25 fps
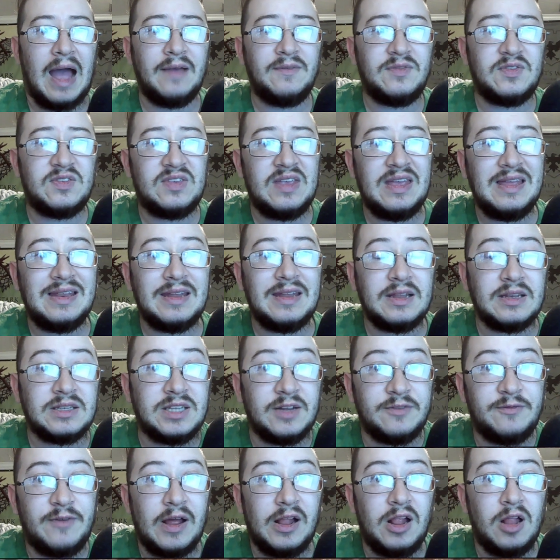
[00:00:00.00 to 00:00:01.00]
seen
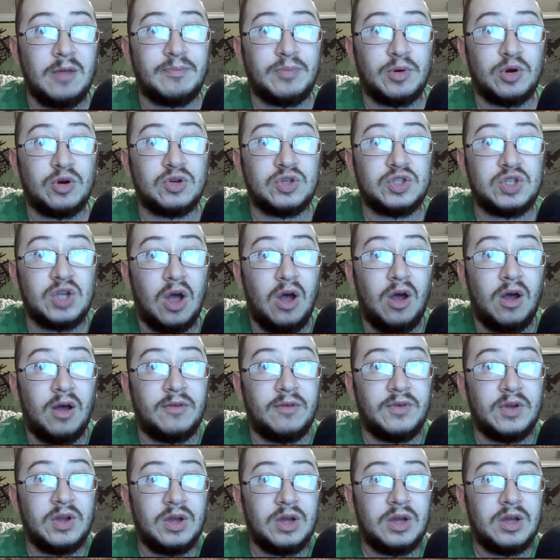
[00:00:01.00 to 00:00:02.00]
developers
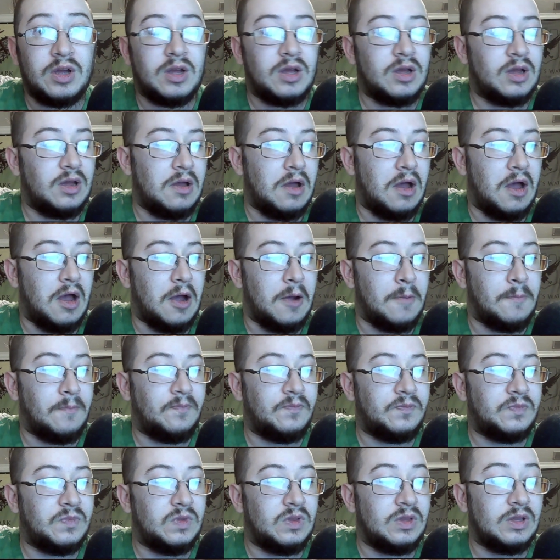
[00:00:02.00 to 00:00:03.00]
of
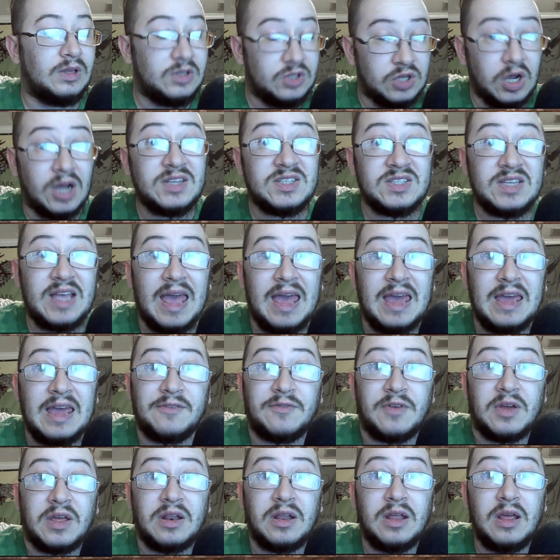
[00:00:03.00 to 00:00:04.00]

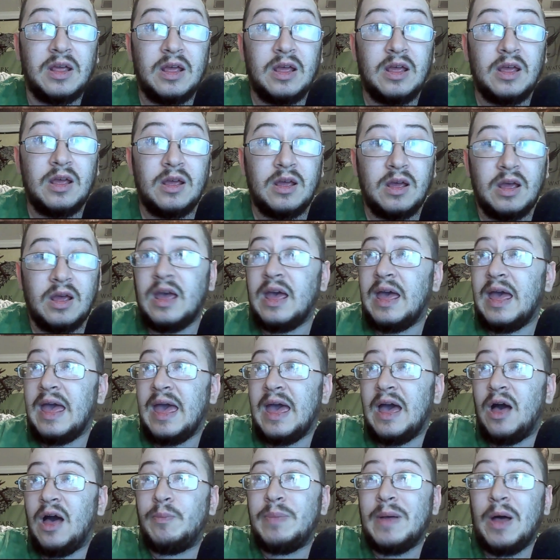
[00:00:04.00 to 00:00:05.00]
Duskhaven
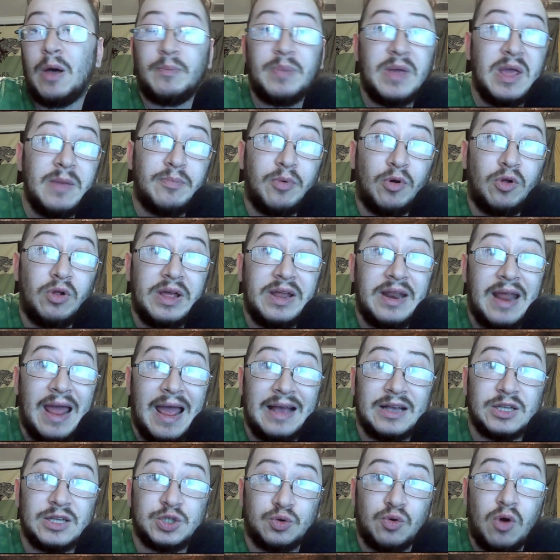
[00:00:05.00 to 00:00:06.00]
help out people in
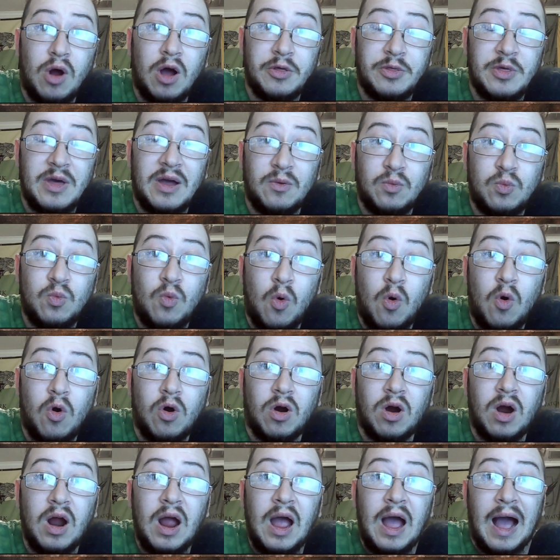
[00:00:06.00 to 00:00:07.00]
Azeroth at
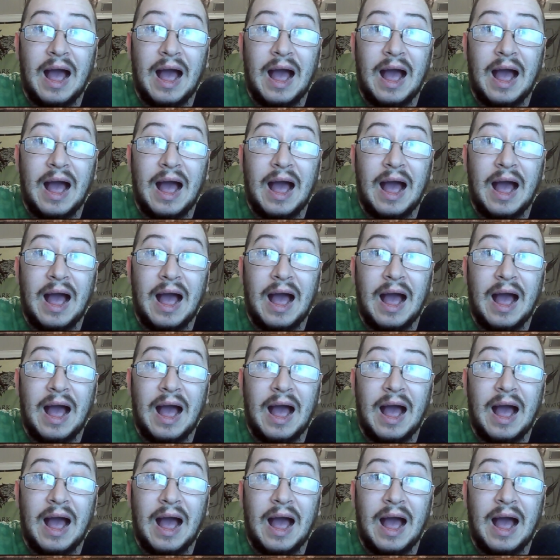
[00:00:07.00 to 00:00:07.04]
war.